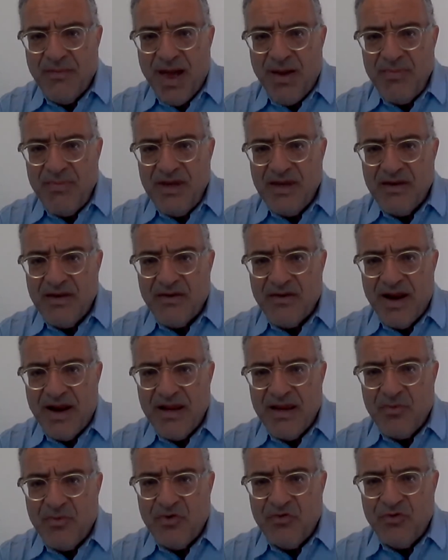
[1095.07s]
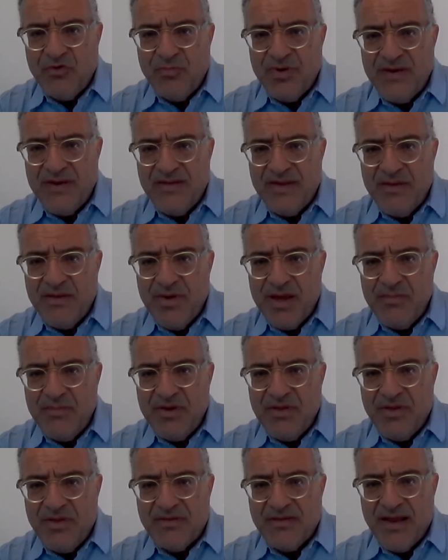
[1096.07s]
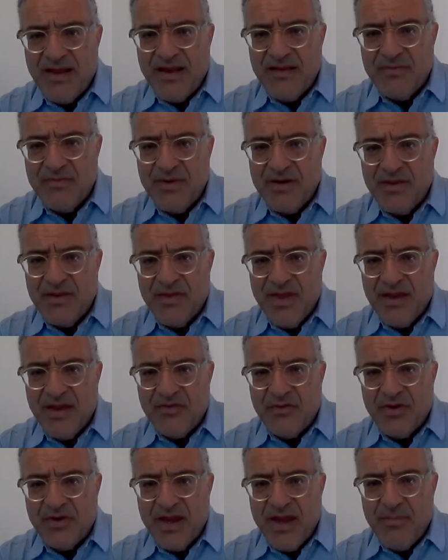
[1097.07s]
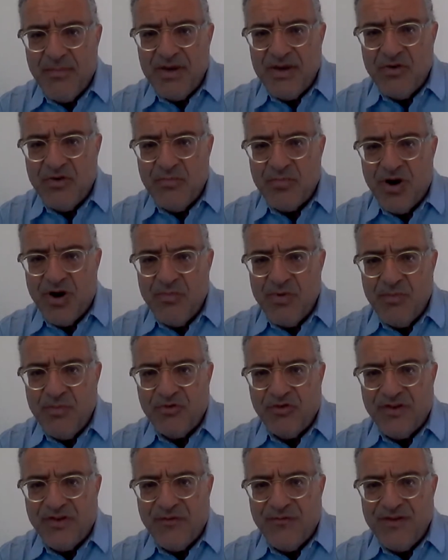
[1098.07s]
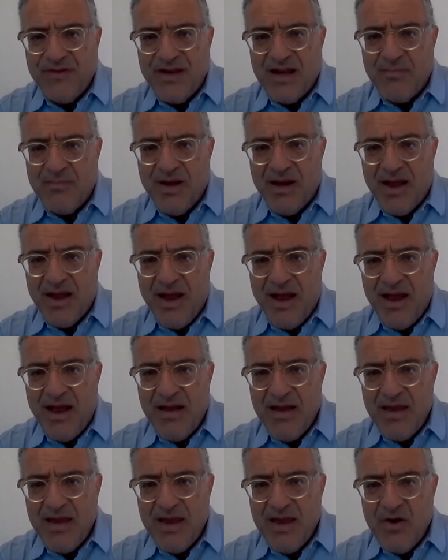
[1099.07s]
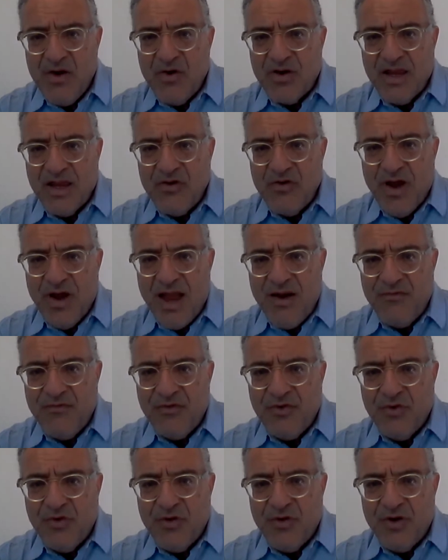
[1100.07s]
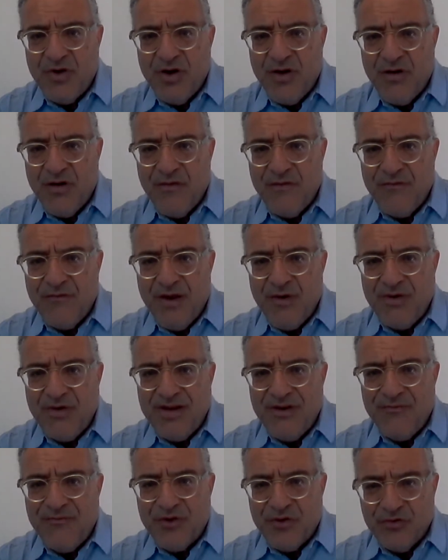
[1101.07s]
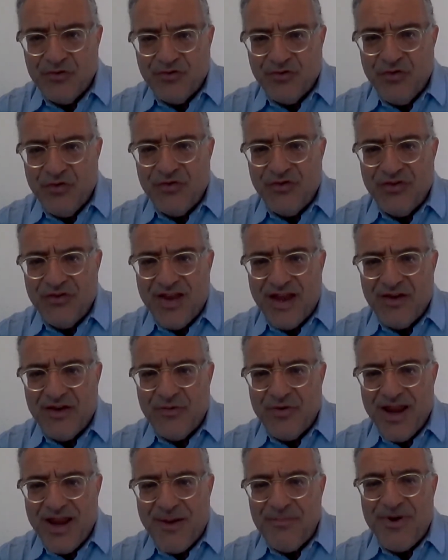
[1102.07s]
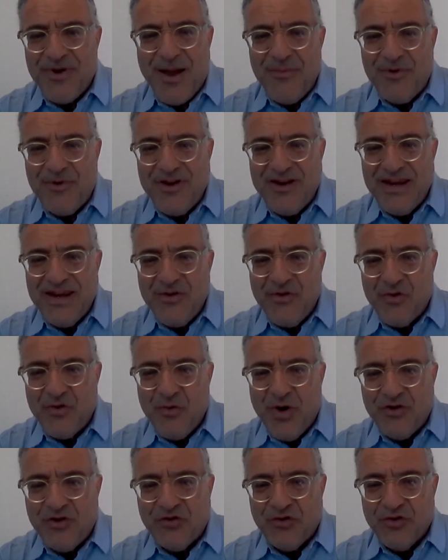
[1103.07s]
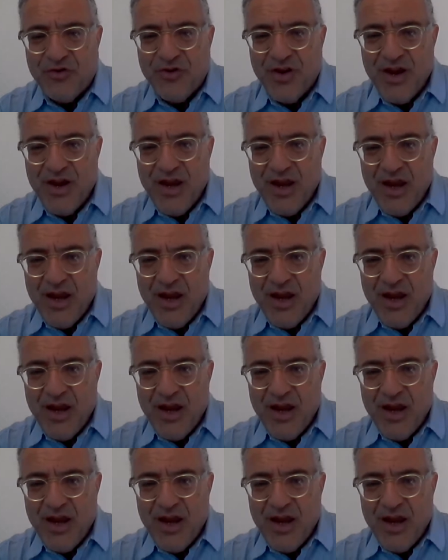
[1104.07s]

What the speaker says: I mean, Raya, could you please email me the slides? Many thanks. Okay, I mean, no problem. Josephine El Balaa, okay, you have your very difficult choices. I agree. I'm reading your question.